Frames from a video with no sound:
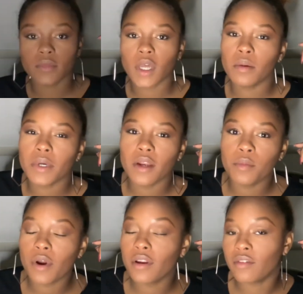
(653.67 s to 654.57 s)
I'm kind of
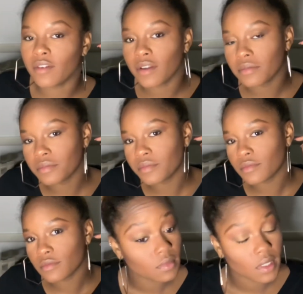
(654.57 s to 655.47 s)
proud of it.
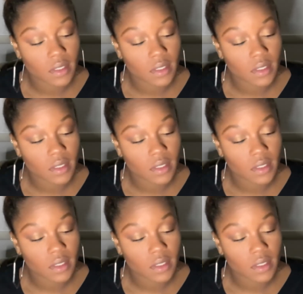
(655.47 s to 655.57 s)
I